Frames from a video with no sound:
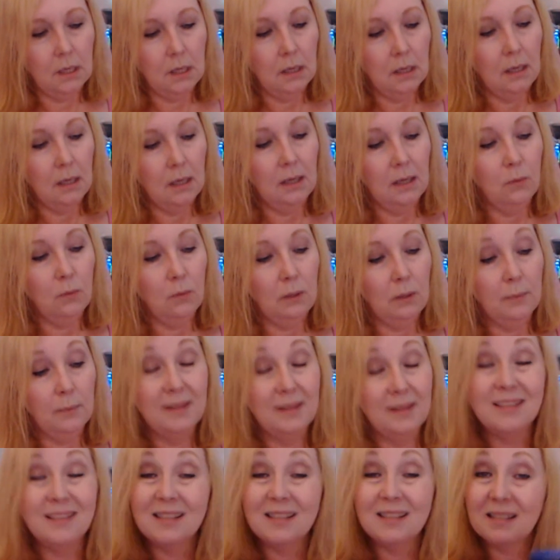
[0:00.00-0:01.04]
Anyway, but
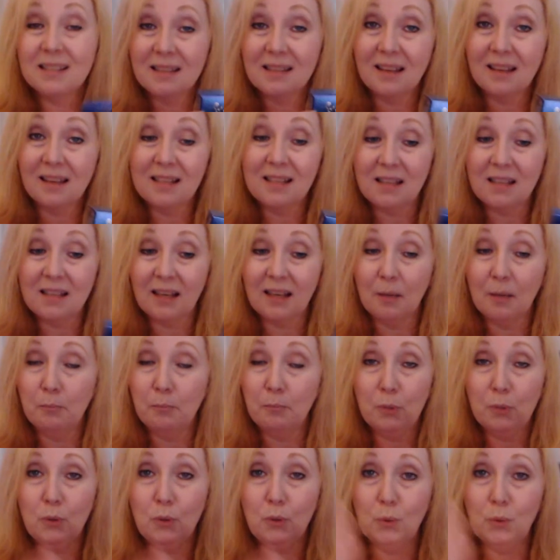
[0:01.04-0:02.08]
this is, it's like a
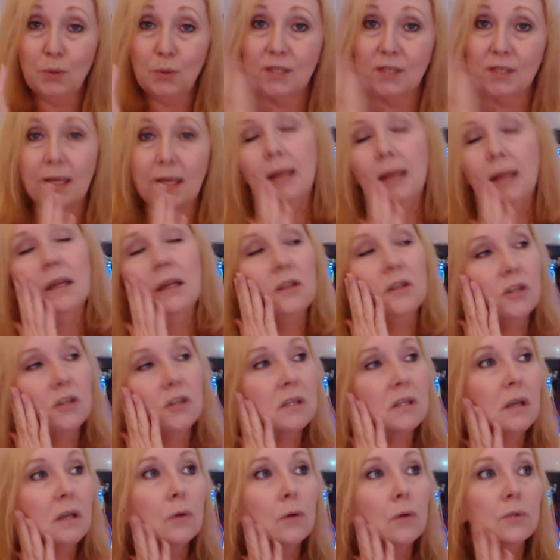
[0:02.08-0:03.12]
mousse and it
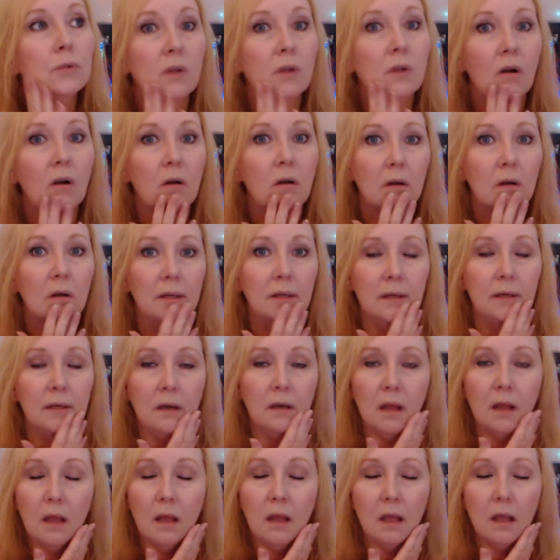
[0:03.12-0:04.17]
just goes on.
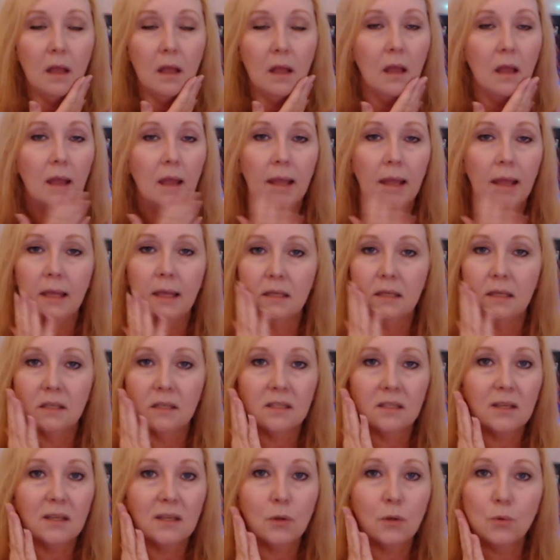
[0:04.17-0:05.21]
It's
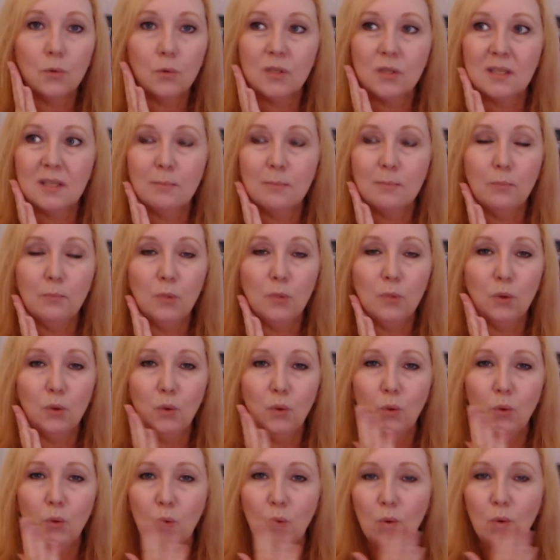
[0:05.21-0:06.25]
so
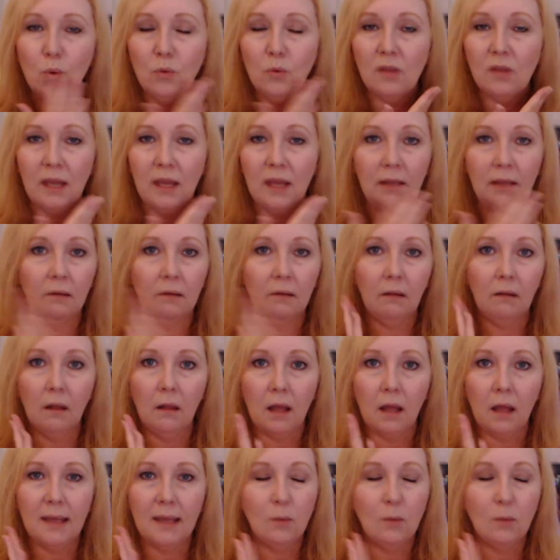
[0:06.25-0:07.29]
smooth and
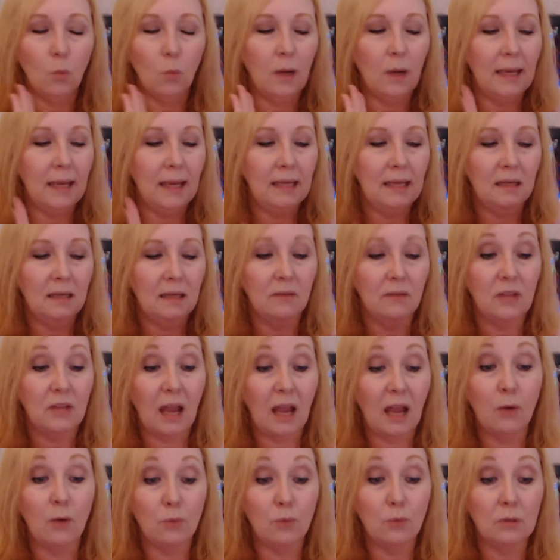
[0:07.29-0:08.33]
lightweight and everything.
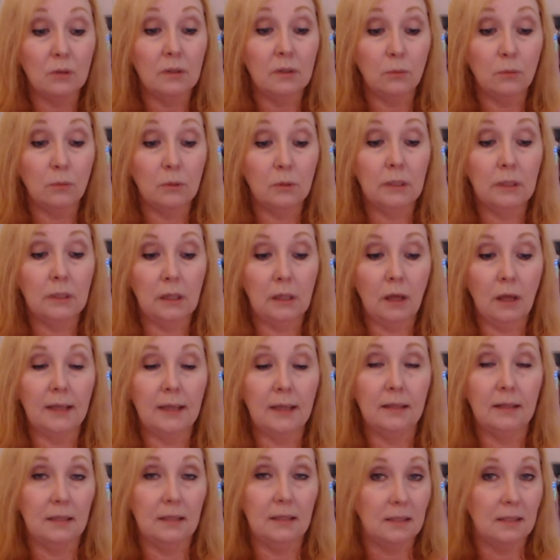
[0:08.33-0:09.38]
I really, really like
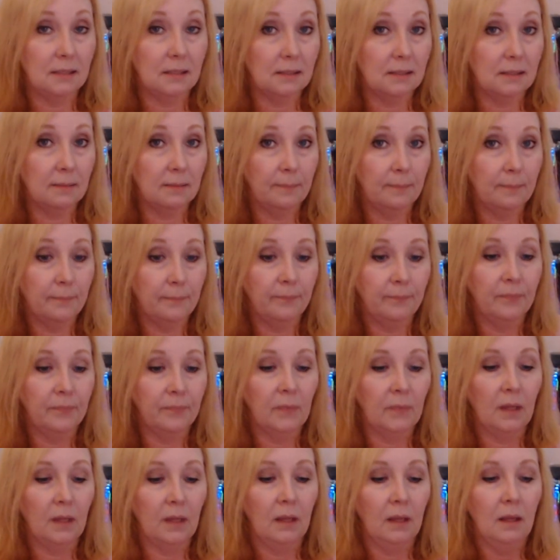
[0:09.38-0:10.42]
this.
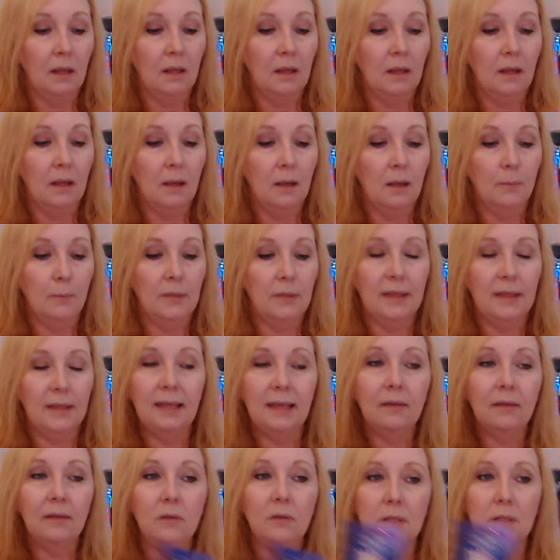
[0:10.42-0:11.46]
They
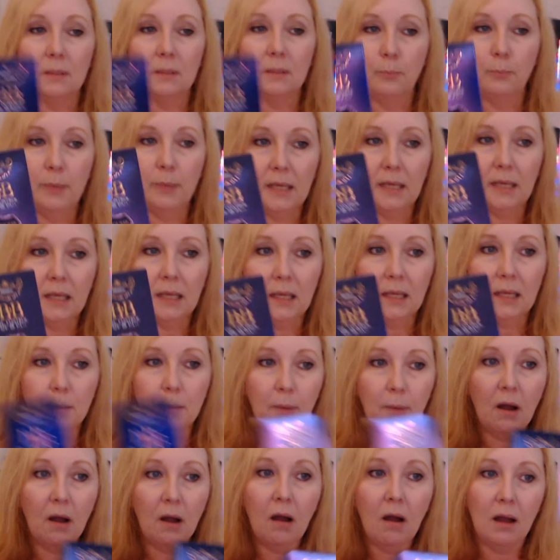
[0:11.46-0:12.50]
gave me this big
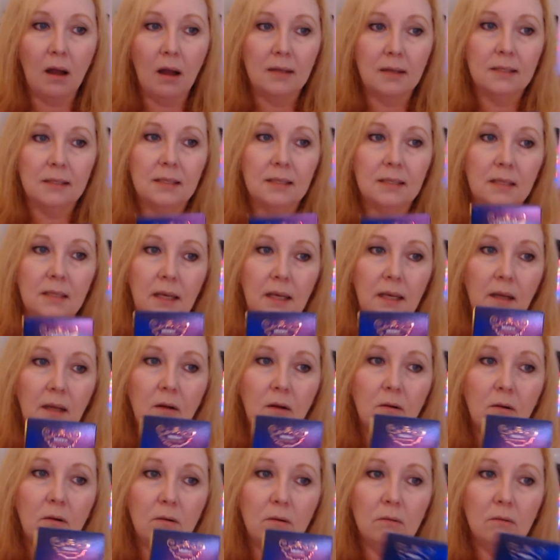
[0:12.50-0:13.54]
box. It's like,
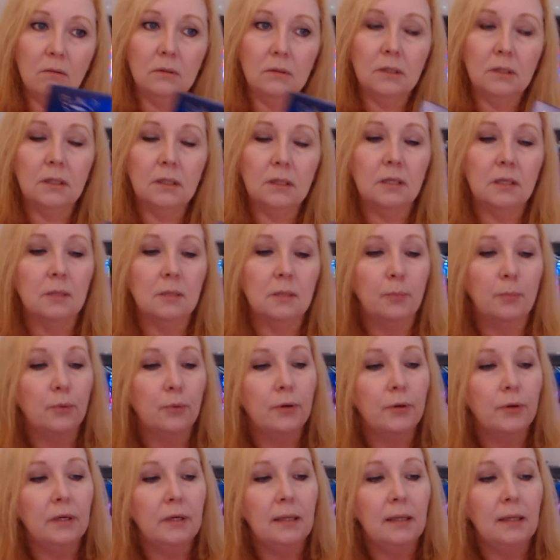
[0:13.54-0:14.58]
oh, look at this
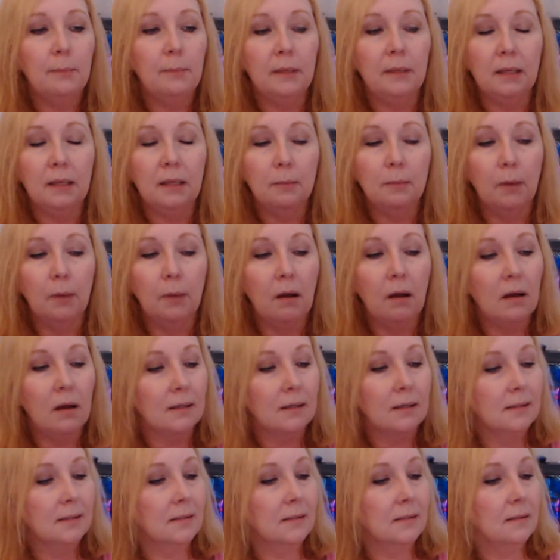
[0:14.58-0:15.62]
pretty big
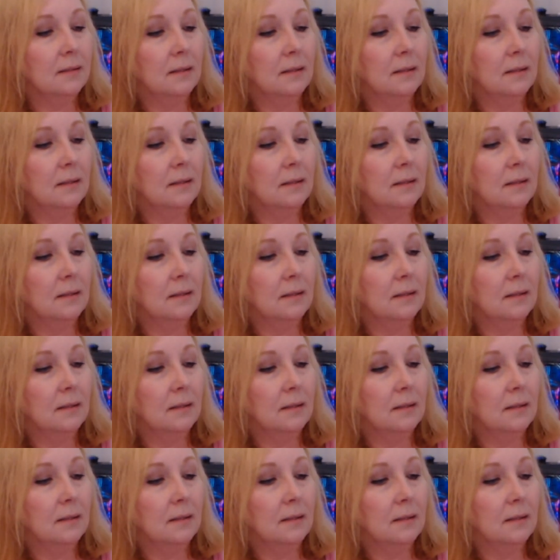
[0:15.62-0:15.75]
box.